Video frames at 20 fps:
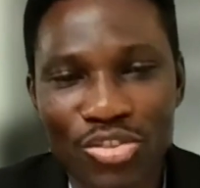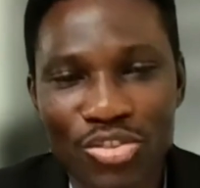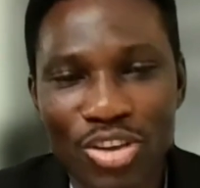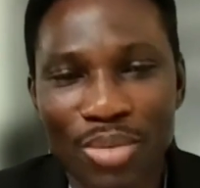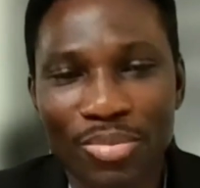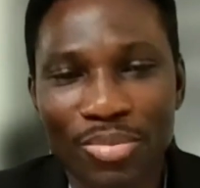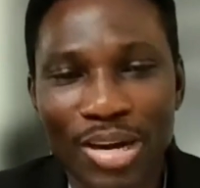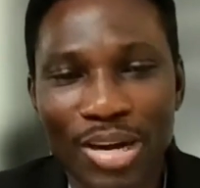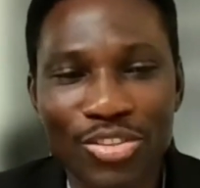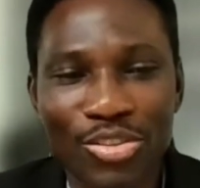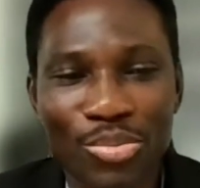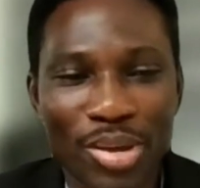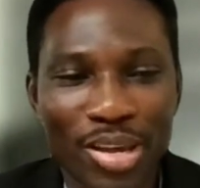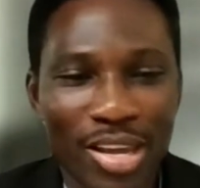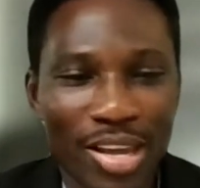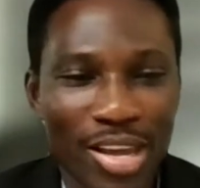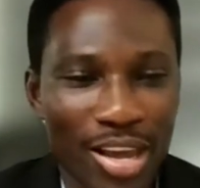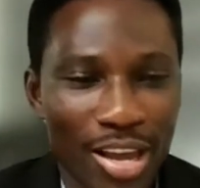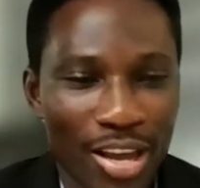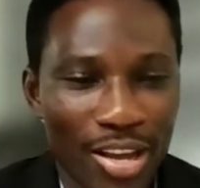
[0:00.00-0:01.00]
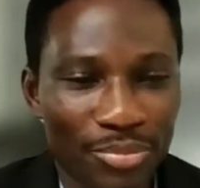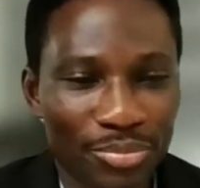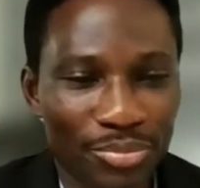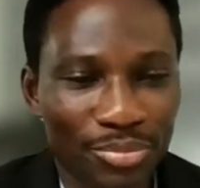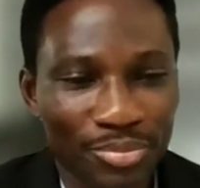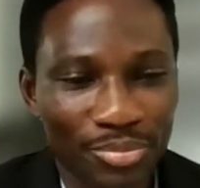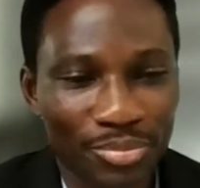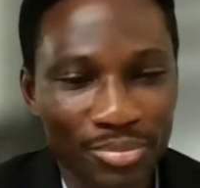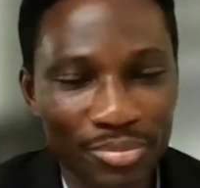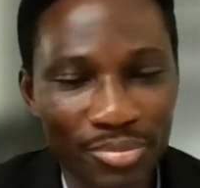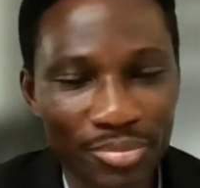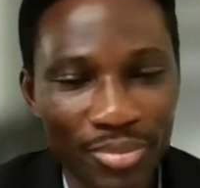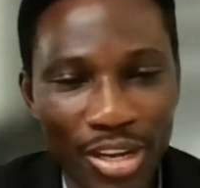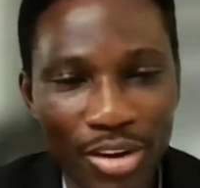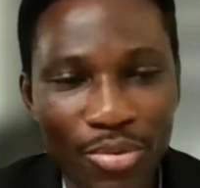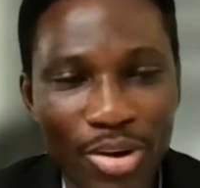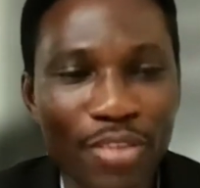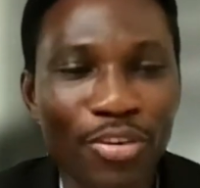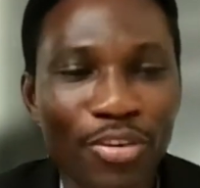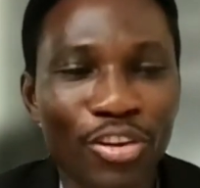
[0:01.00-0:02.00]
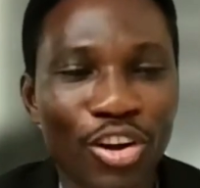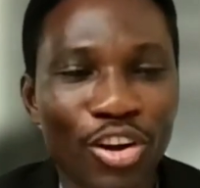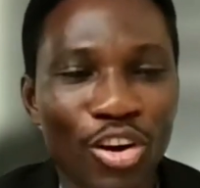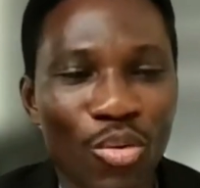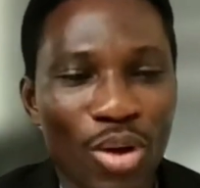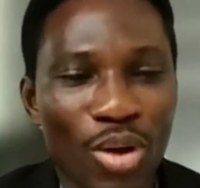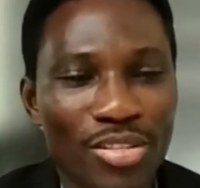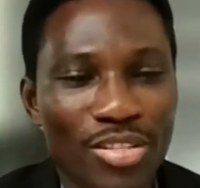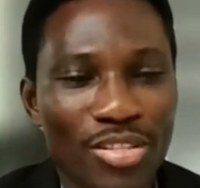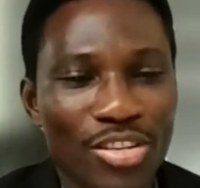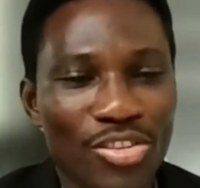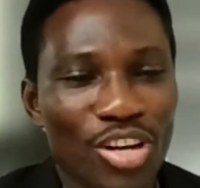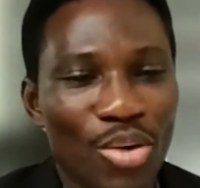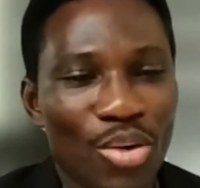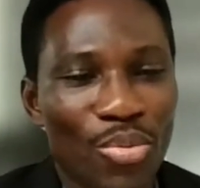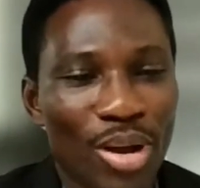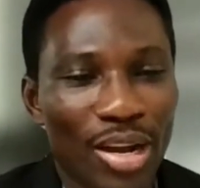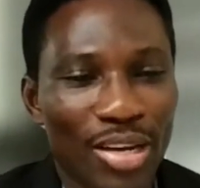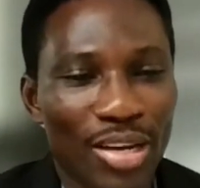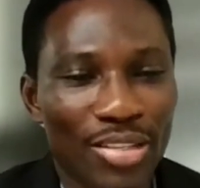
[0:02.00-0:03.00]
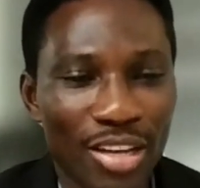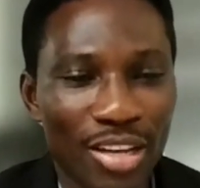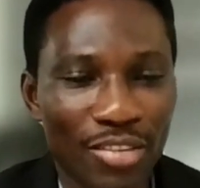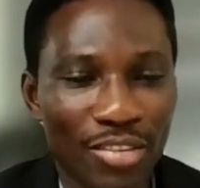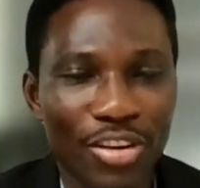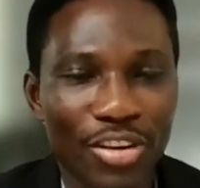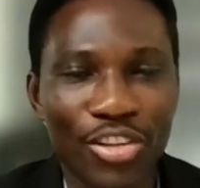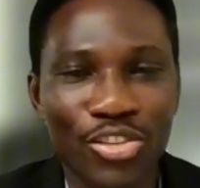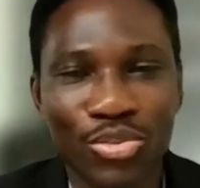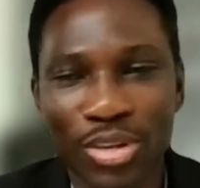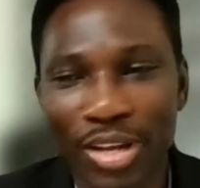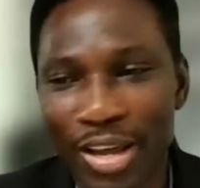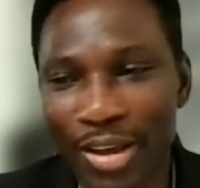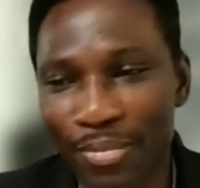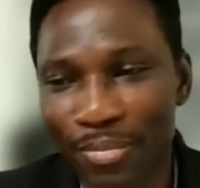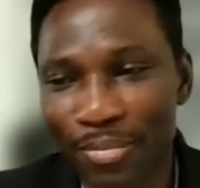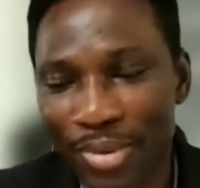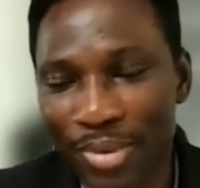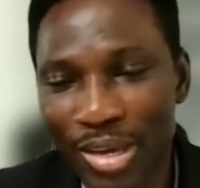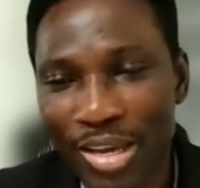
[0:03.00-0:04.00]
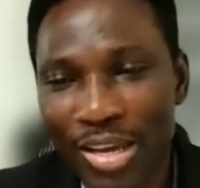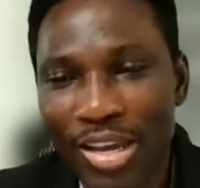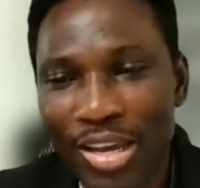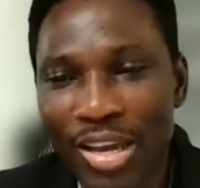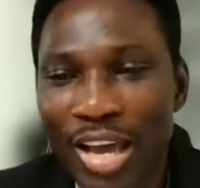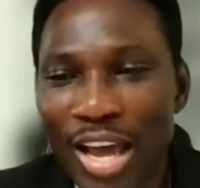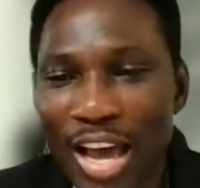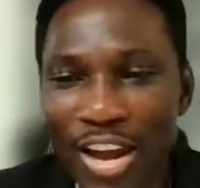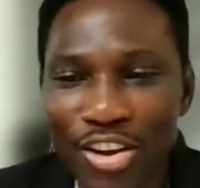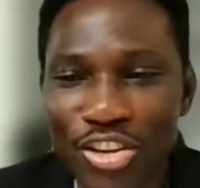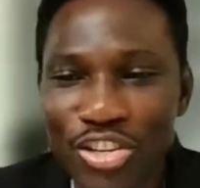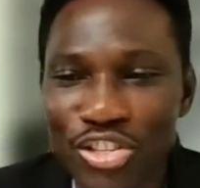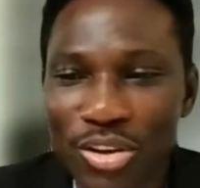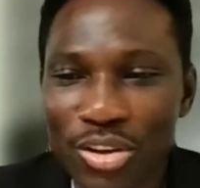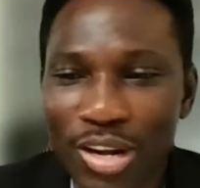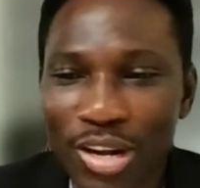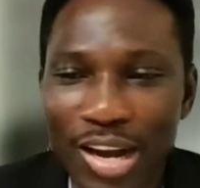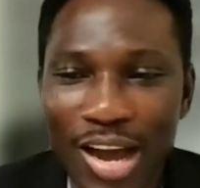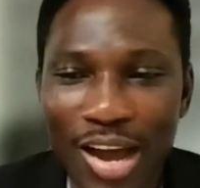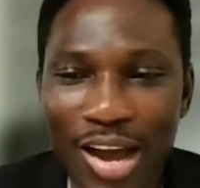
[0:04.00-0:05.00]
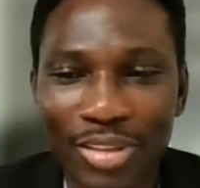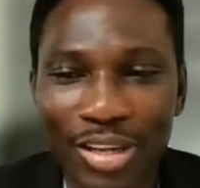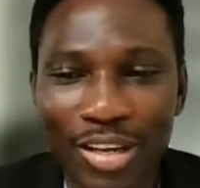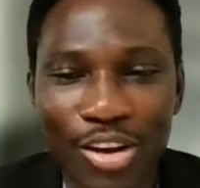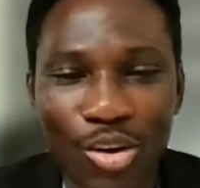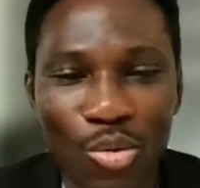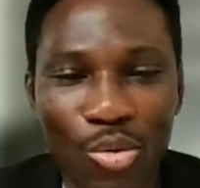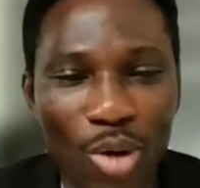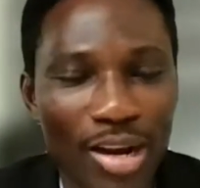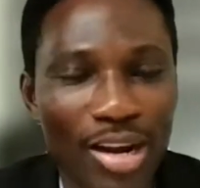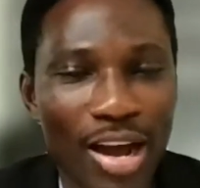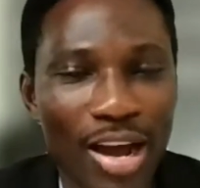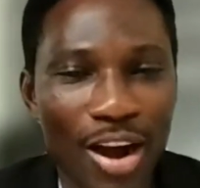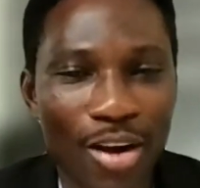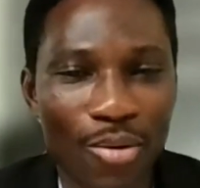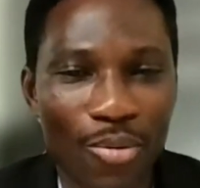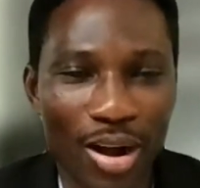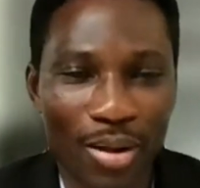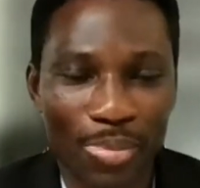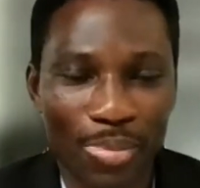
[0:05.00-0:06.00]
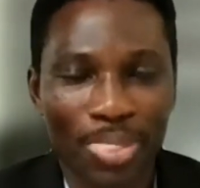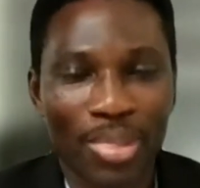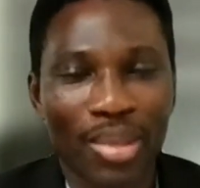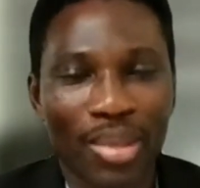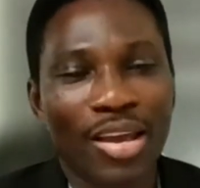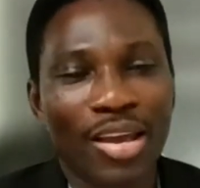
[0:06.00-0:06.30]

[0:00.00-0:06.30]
And so I'm glad to be here, ready for your questions so that we can delve into them and ensure that after the 1 hour,